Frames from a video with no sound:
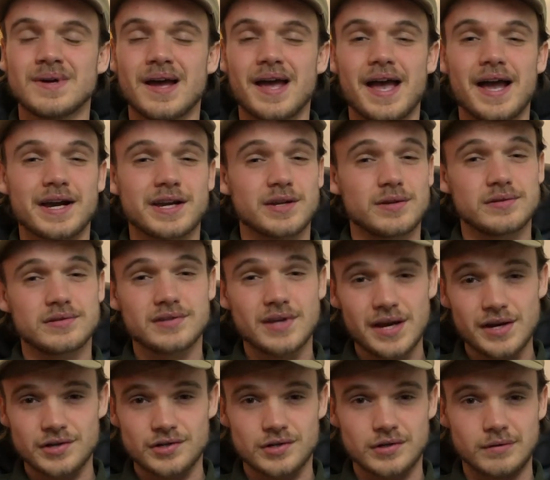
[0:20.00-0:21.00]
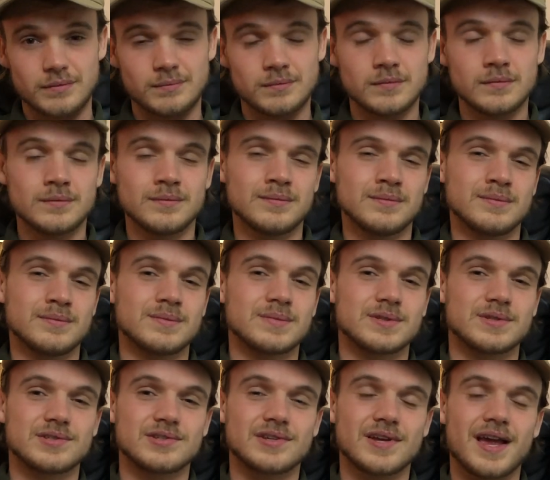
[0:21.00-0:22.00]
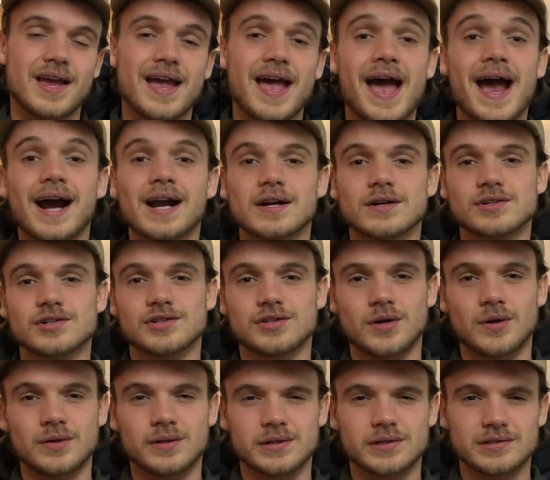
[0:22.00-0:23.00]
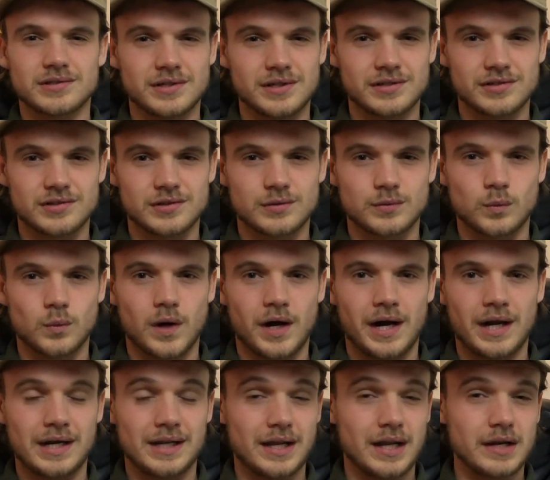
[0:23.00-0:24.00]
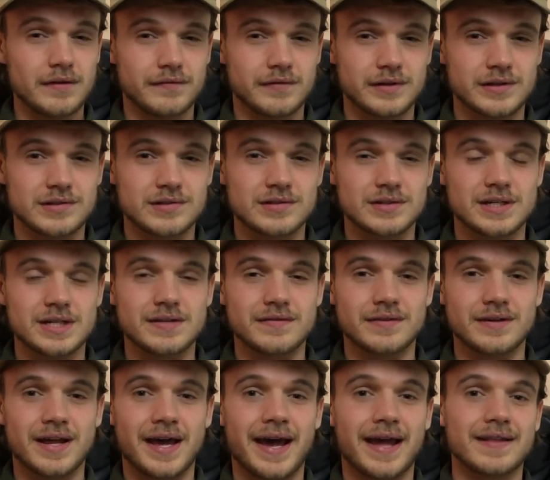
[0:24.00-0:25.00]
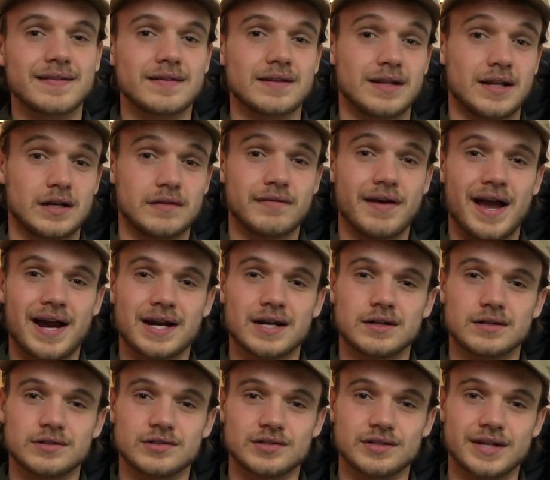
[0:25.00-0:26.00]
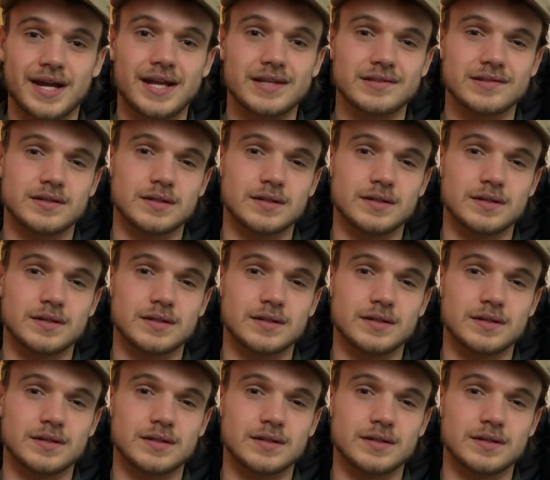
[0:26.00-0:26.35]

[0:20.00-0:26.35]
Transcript: accusation to say hecklers don't exist, while a lot of us even had a lot of hecklers against